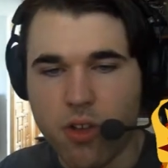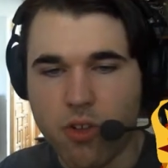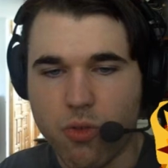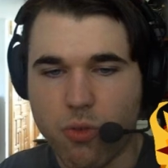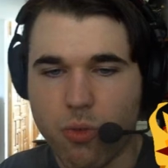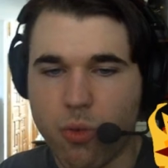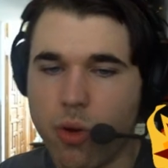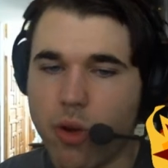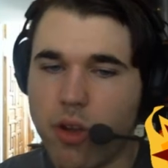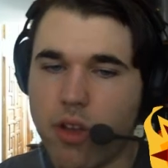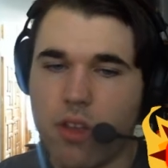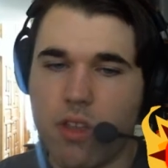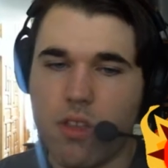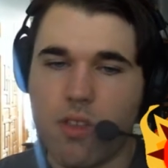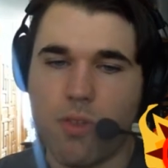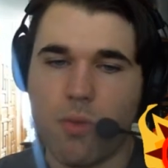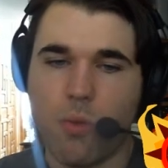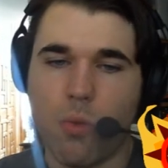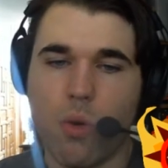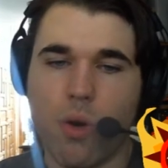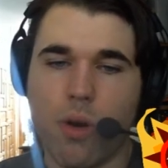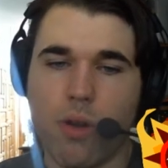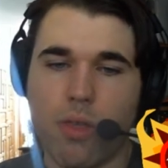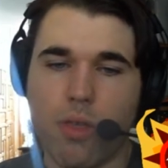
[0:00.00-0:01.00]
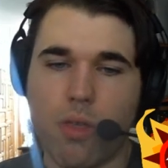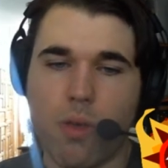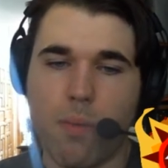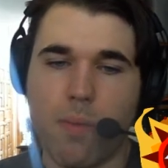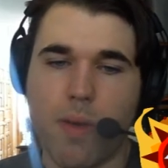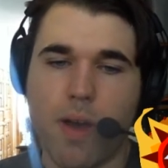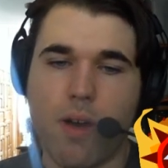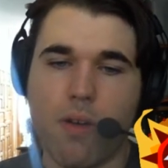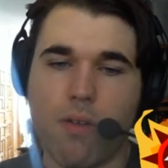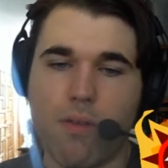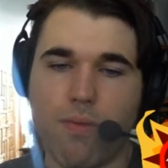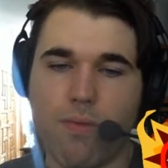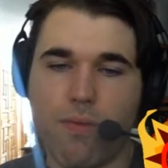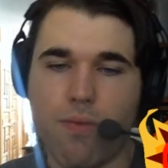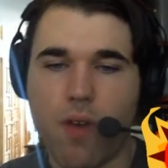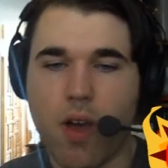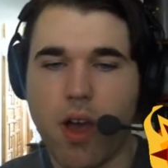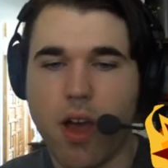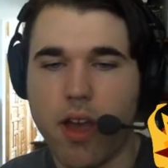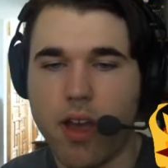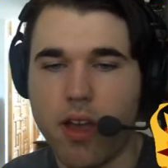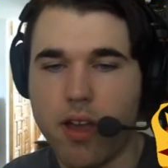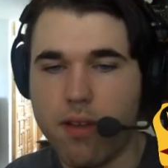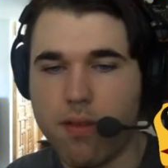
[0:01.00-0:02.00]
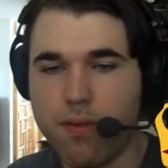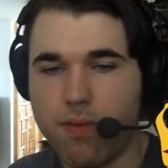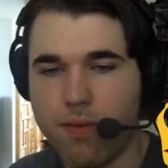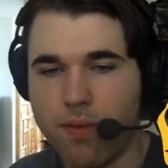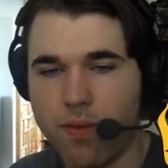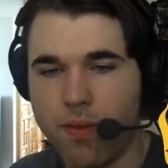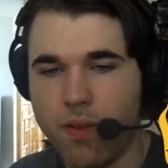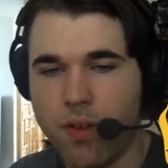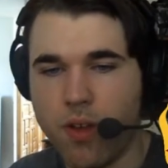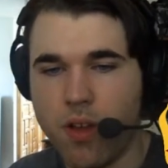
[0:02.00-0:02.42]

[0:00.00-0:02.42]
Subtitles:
Rook is worth about 5.